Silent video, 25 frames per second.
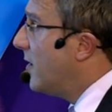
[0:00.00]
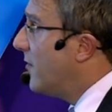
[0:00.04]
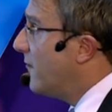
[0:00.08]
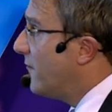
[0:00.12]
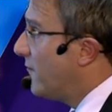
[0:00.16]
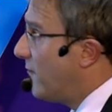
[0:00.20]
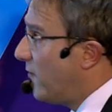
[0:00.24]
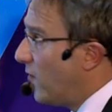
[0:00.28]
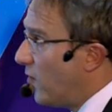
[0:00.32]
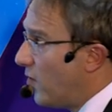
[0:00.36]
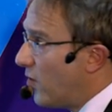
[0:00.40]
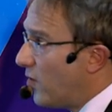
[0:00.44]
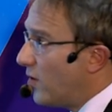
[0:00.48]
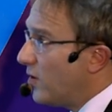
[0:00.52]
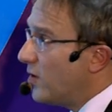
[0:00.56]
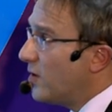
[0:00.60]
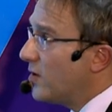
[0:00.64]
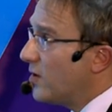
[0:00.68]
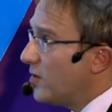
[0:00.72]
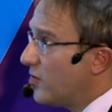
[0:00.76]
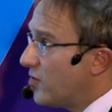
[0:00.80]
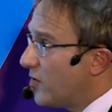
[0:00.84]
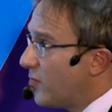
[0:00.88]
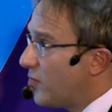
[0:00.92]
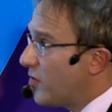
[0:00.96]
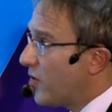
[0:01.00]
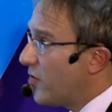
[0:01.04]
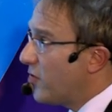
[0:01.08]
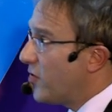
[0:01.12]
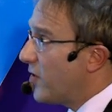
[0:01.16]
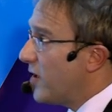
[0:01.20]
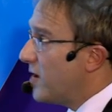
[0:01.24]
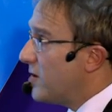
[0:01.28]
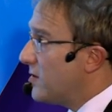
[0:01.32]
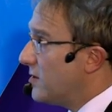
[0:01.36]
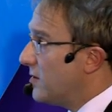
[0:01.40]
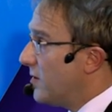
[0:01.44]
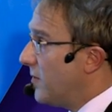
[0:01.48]
for
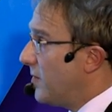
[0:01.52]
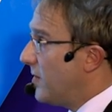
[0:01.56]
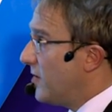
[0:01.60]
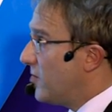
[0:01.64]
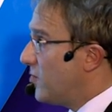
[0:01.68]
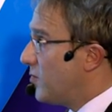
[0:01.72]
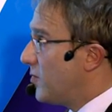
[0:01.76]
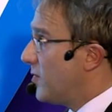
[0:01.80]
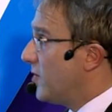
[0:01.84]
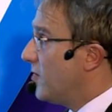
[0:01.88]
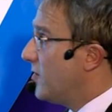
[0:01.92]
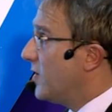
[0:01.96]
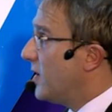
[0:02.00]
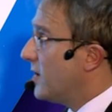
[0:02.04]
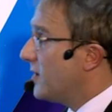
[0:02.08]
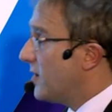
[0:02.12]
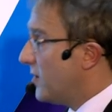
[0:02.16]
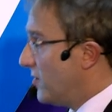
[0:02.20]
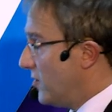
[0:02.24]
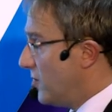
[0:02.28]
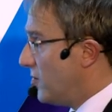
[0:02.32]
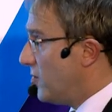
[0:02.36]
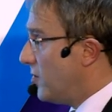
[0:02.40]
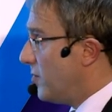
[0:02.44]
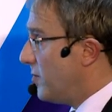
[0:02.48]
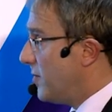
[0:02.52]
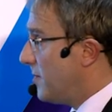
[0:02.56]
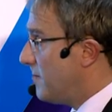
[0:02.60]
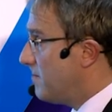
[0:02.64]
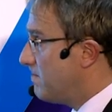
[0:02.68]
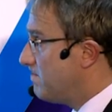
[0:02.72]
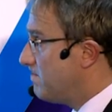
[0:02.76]
substantiation of this product in Europe.